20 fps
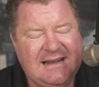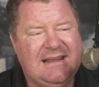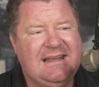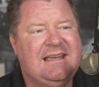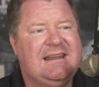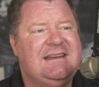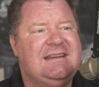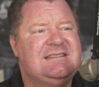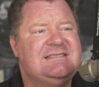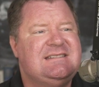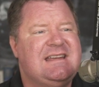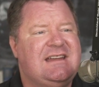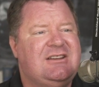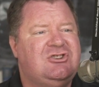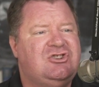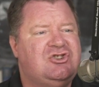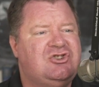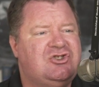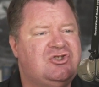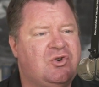It is a
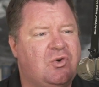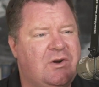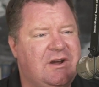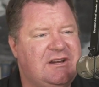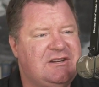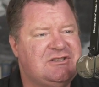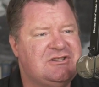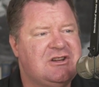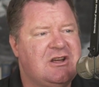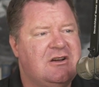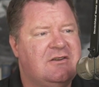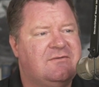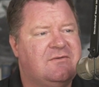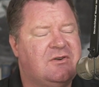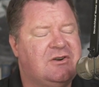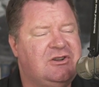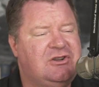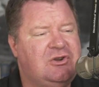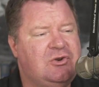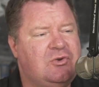choice
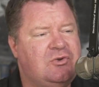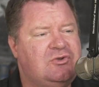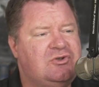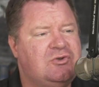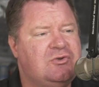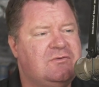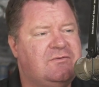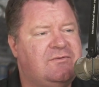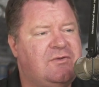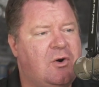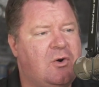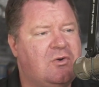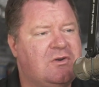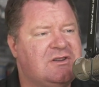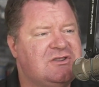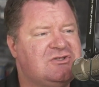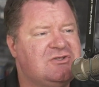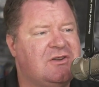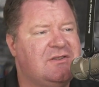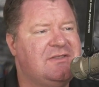for you to
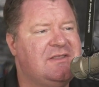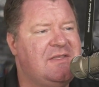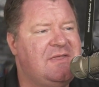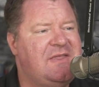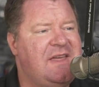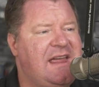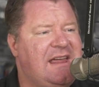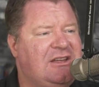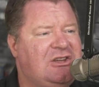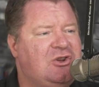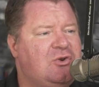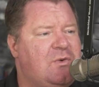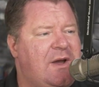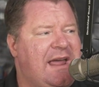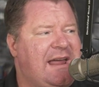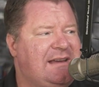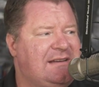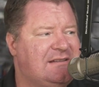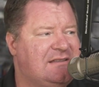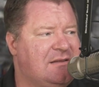focus on the thing you
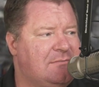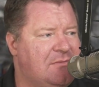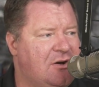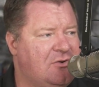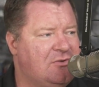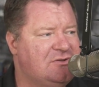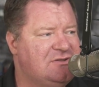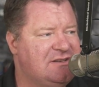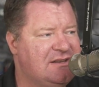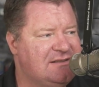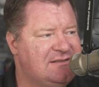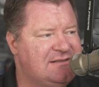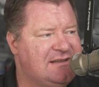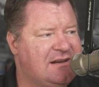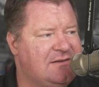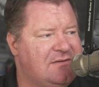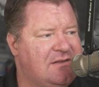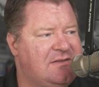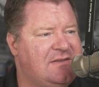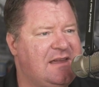hate the most
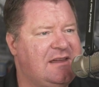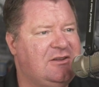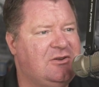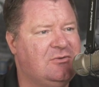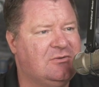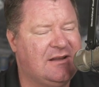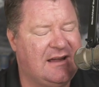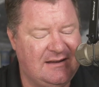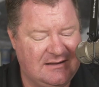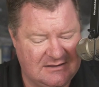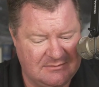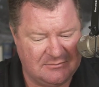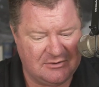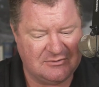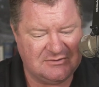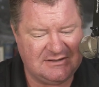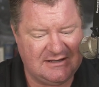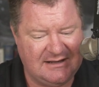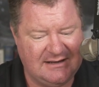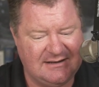instead of the thing you like the
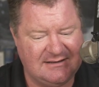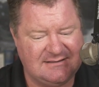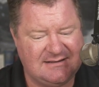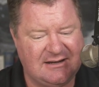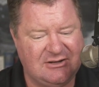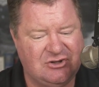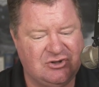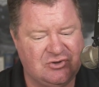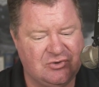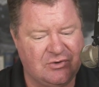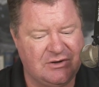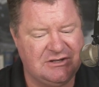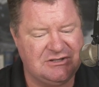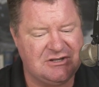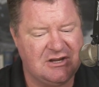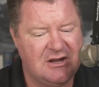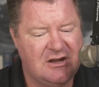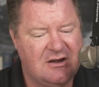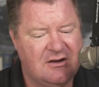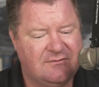most. It is a
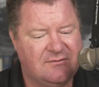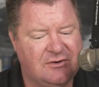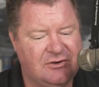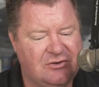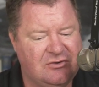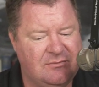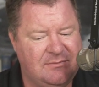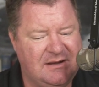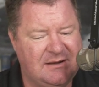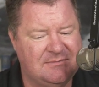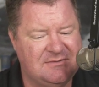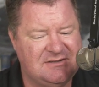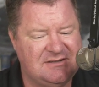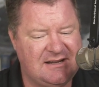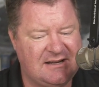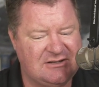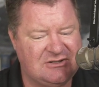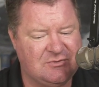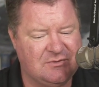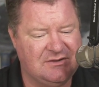choice for you to be
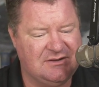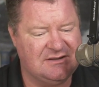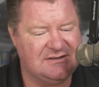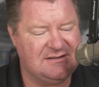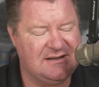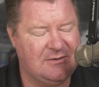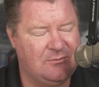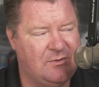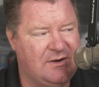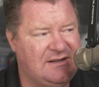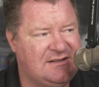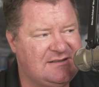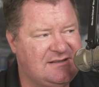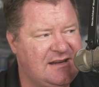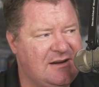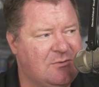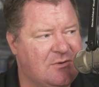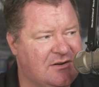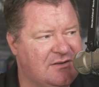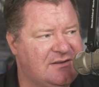obsessed with this, and we
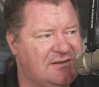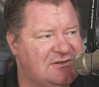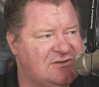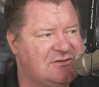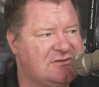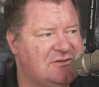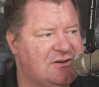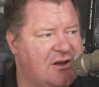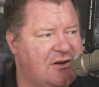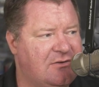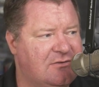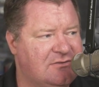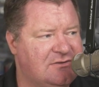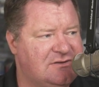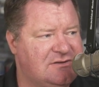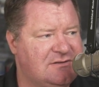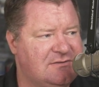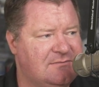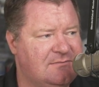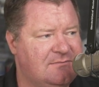see where this
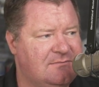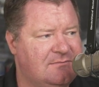goes.